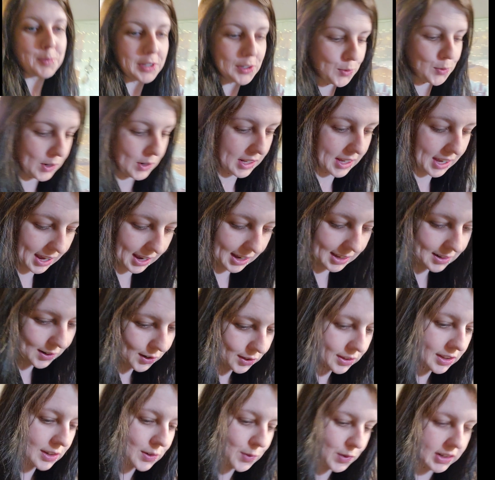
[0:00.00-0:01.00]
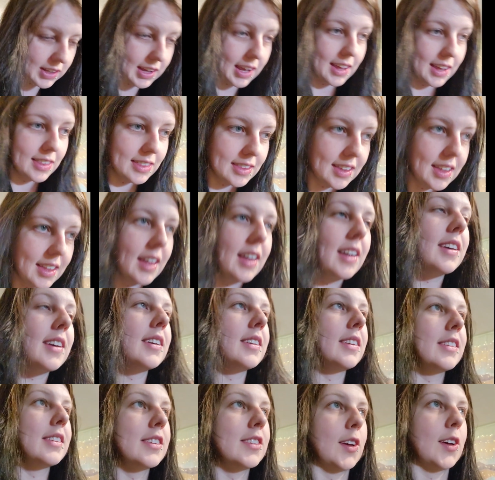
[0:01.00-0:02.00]
be 28 on the 28th.
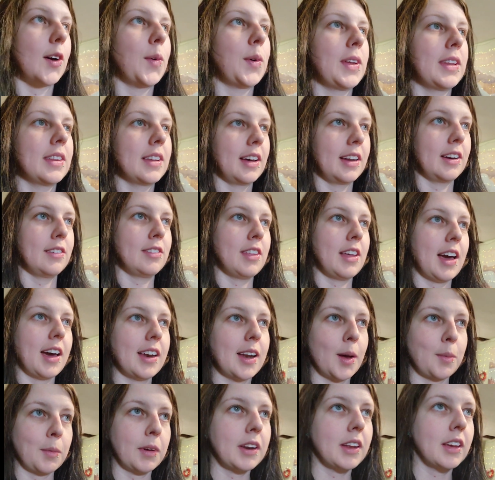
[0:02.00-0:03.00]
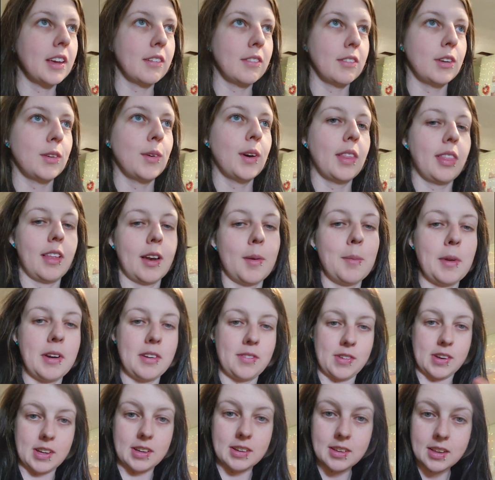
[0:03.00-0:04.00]
So, in light of that, I'm going to give you a little bit
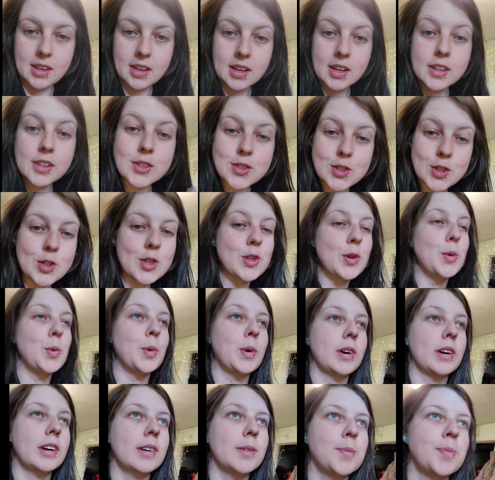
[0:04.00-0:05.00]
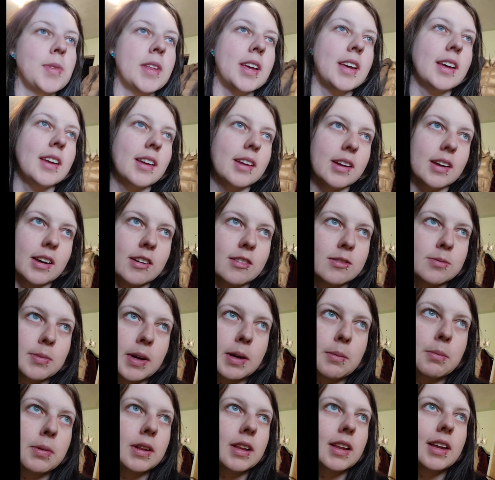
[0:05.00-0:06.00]
of a tour of
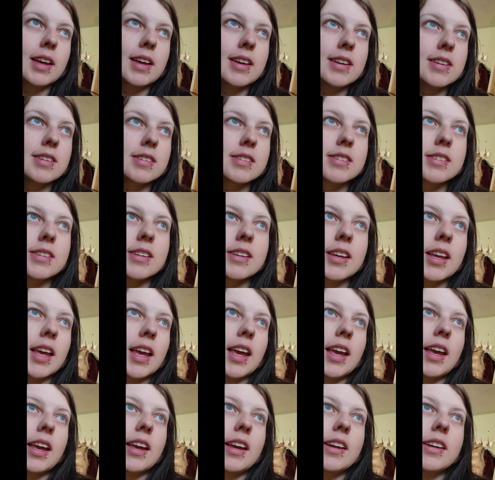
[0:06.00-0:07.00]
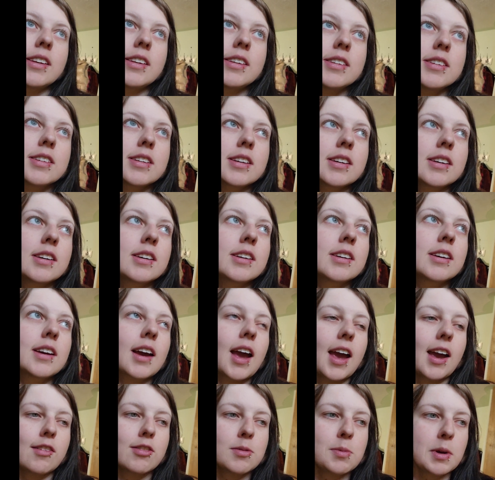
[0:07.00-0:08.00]
my place, and
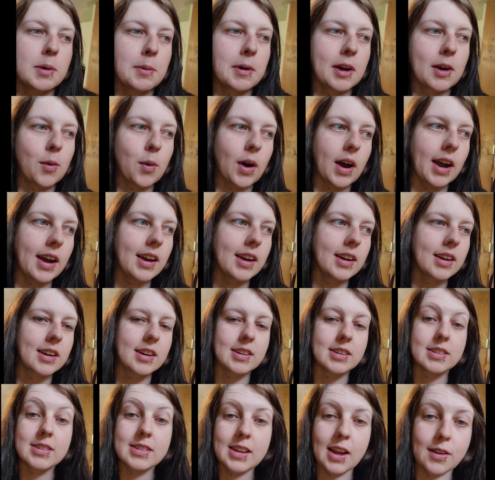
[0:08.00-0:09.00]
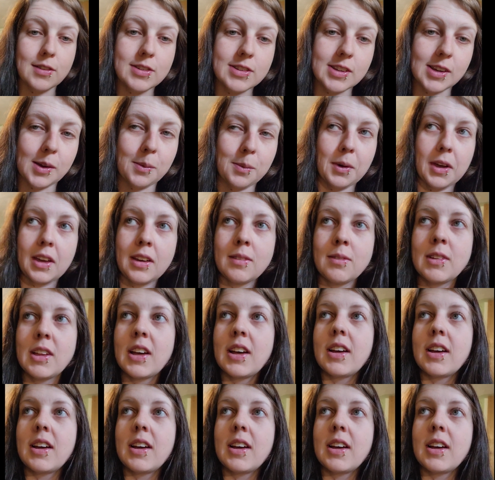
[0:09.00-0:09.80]
I have to be a bit quiet because Dev's sleeping,